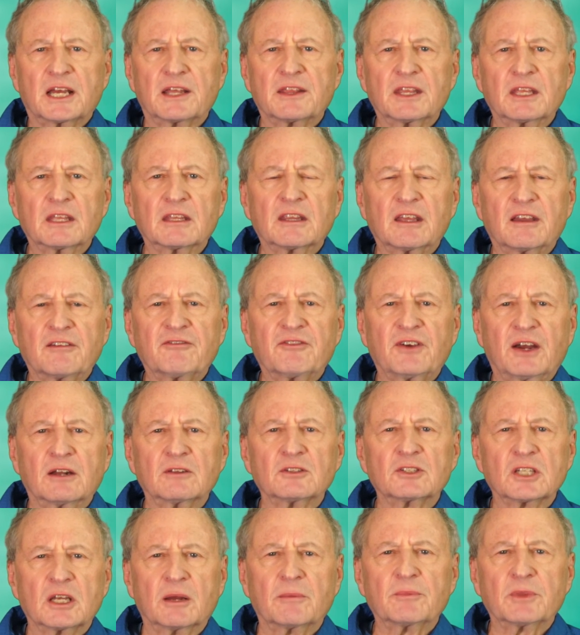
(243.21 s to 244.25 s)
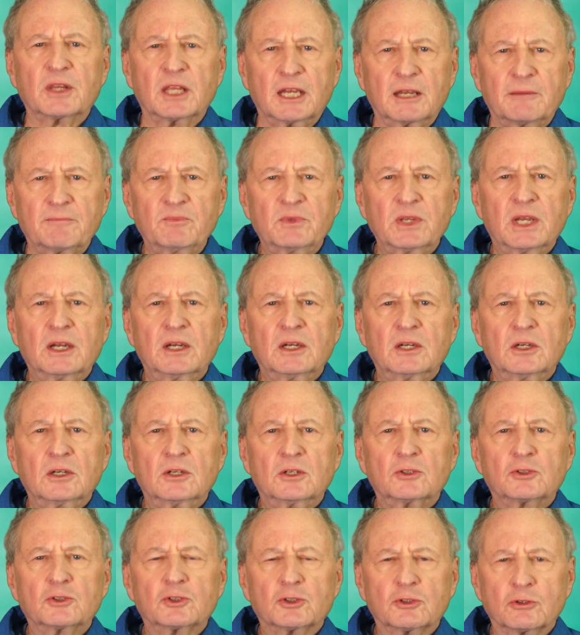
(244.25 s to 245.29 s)
I think they found something
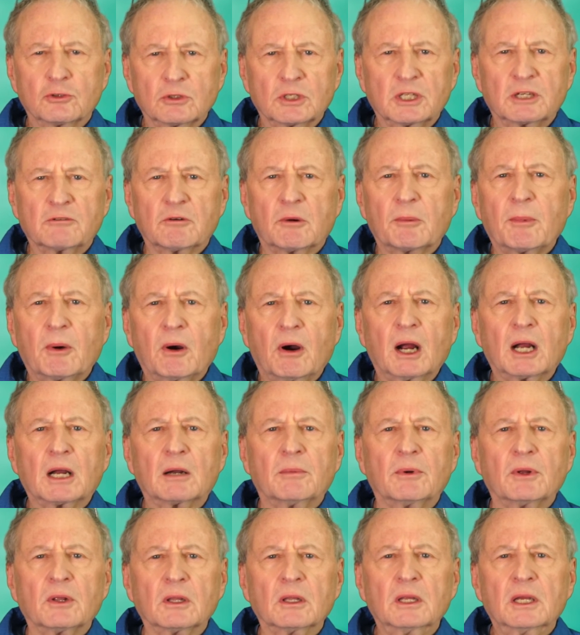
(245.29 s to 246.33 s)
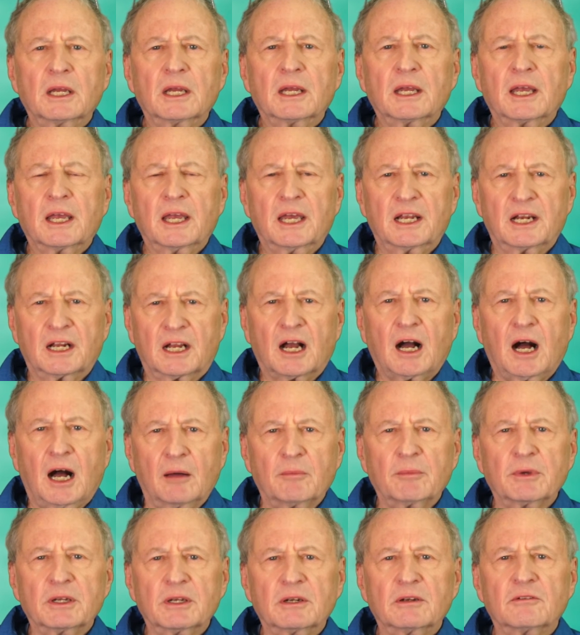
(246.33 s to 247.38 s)
truly remarkable in a
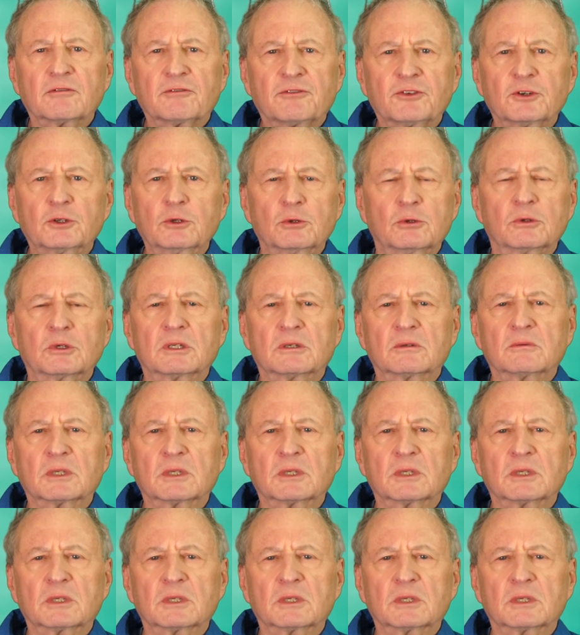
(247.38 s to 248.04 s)
common food,